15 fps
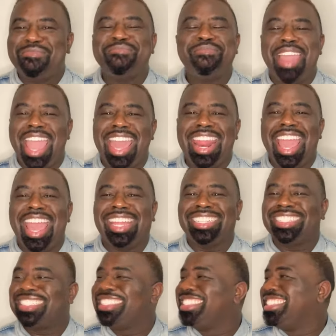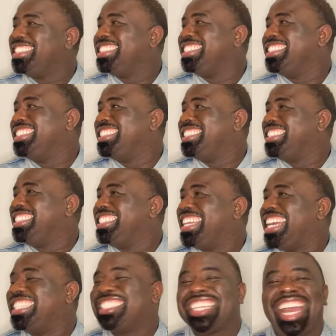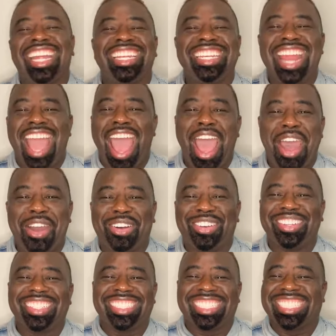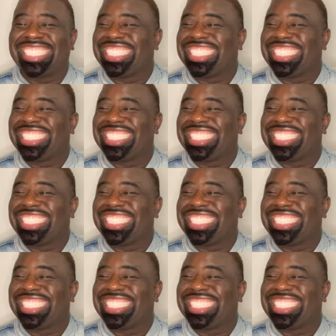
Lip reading: minute. And I said, no.